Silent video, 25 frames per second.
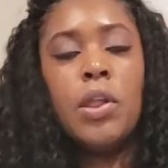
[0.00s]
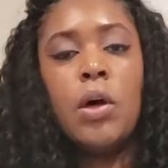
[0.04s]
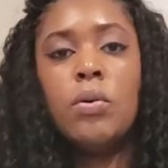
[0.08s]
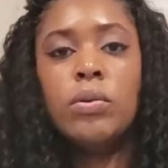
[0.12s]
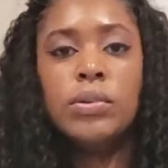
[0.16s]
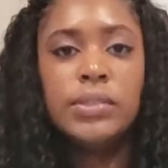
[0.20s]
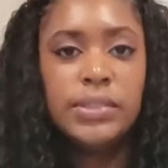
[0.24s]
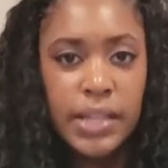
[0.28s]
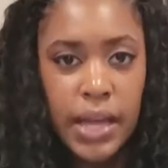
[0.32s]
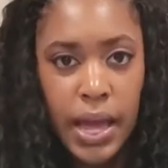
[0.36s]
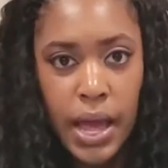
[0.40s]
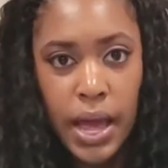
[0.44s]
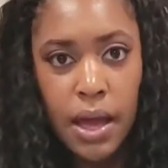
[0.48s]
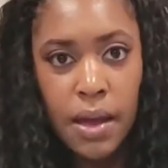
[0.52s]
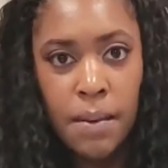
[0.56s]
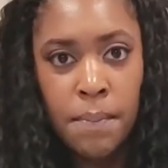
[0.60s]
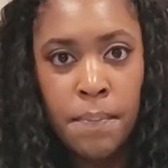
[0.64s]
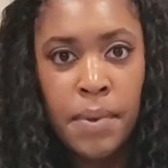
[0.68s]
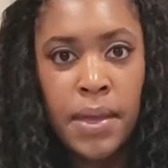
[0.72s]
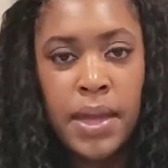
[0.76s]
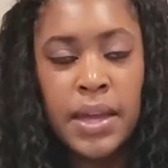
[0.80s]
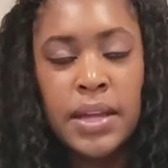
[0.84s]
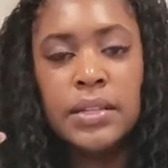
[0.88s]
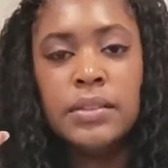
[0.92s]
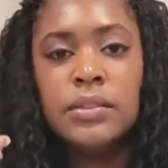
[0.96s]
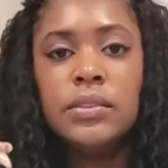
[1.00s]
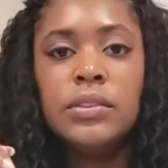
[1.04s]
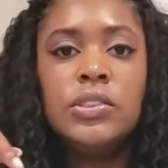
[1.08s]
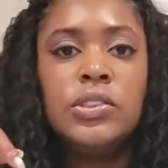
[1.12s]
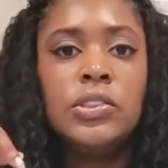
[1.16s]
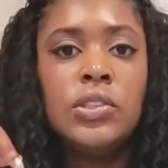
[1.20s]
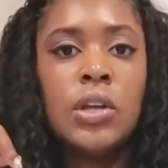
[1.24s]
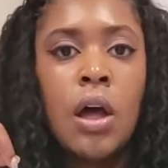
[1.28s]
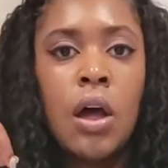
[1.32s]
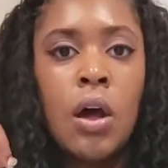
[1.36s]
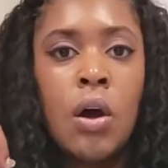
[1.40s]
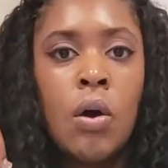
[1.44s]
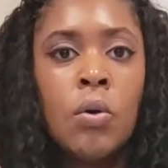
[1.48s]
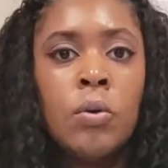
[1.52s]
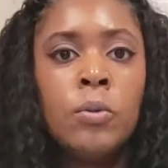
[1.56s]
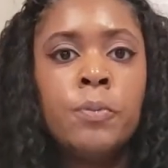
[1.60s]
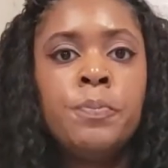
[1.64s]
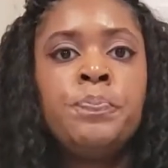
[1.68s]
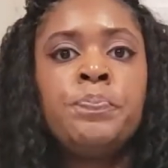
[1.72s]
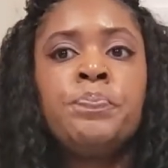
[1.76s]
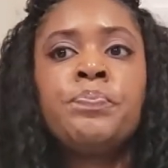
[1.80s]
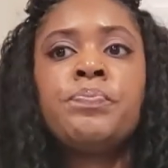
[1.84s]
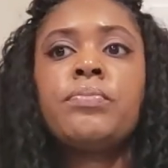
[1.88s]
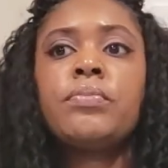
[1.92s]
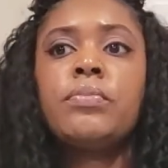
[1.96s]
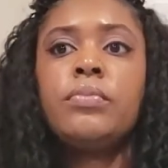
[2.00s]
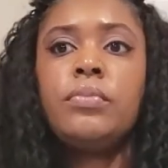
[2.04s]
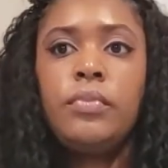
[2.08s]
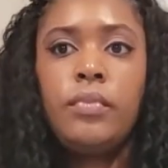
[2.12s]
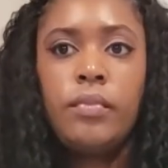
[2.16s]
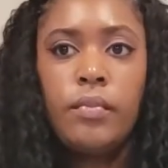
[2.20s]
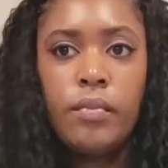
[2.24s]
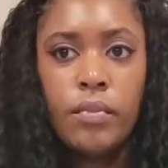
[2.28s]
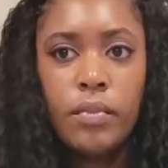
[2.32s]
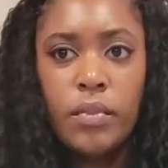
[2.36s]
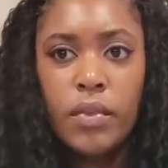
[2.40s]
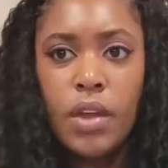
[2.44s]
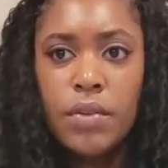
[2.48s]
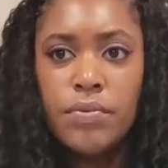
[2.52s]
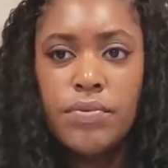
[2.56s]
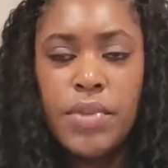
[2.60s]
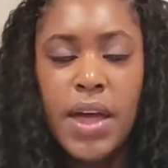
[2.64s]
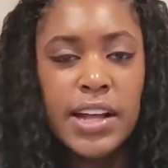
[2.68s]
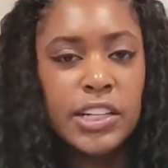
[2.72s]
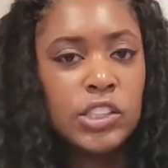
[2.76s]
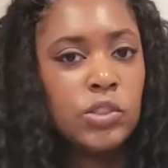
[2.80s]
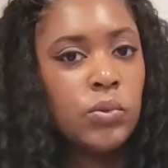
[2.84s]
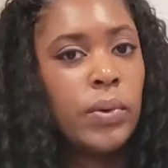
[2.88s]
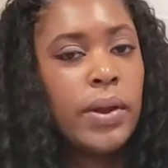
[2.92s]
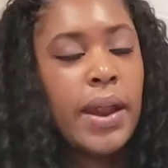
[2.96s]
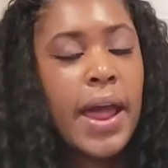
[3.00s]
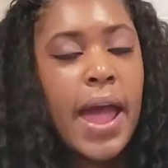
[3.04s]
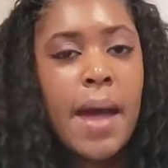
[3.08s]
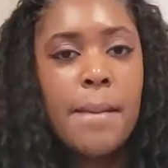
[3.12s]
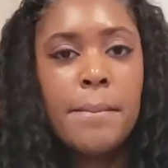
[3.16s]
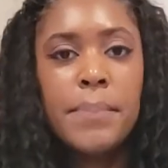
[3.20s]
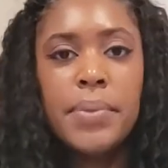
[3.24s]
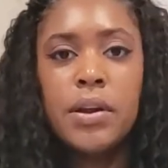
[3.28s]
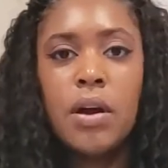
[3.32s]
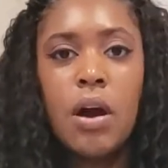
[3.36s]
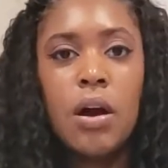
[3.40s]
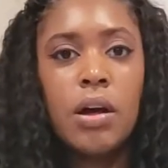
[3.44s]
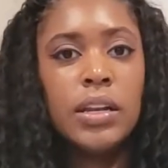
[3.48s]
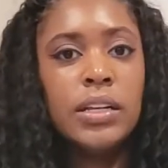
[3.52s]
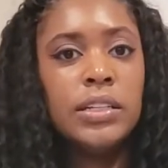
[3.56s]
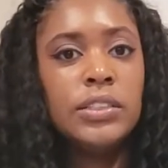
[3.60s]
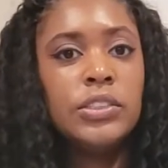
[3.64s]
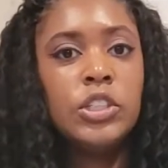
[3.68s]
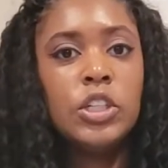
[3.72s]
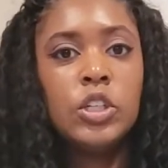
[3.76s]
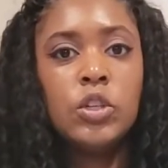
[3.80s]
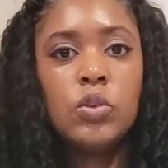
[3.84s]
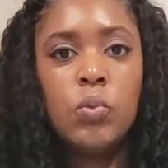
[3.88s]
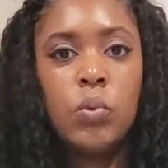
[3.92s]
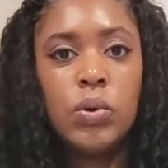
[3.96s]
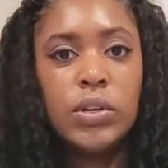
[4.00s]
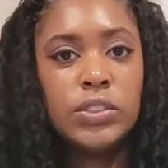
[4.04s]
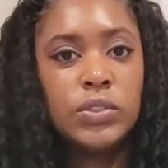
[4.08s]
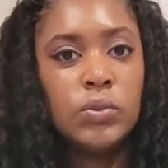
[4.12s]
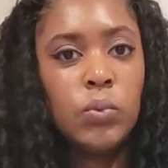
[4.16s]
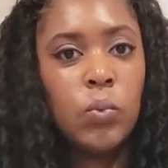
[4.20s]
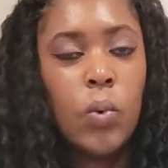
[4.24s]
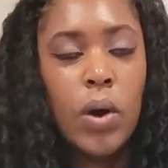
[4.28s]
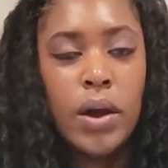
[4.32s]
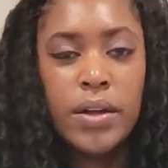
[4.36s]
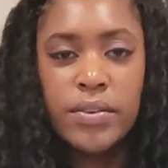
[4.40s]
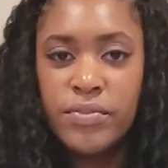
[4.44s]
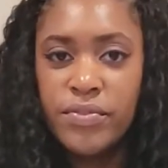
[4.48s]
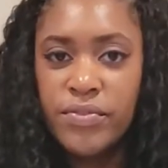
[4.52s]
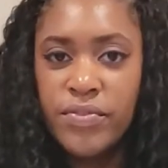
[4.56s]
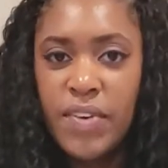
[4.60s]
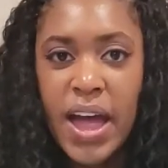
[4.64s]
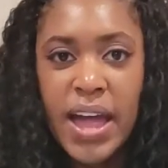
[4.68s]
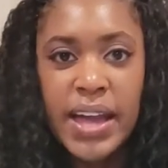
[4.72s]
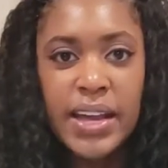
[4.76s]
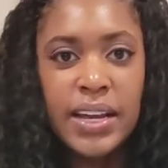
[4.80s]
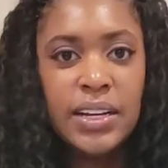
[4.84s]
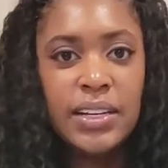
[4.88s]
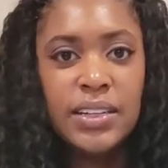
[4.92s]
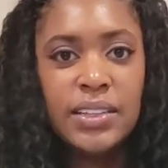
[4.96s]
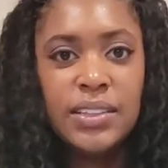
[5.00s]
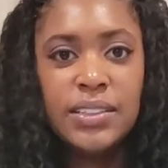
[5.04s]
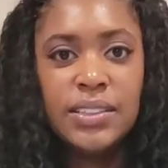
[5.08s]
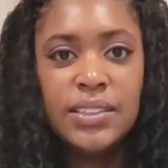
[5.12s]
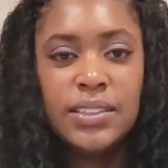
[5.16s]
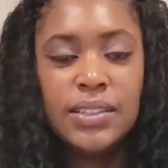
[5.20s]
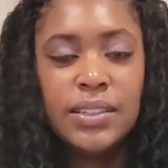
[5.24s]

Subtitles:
blows up. And so that's what happened. All it took was one fight,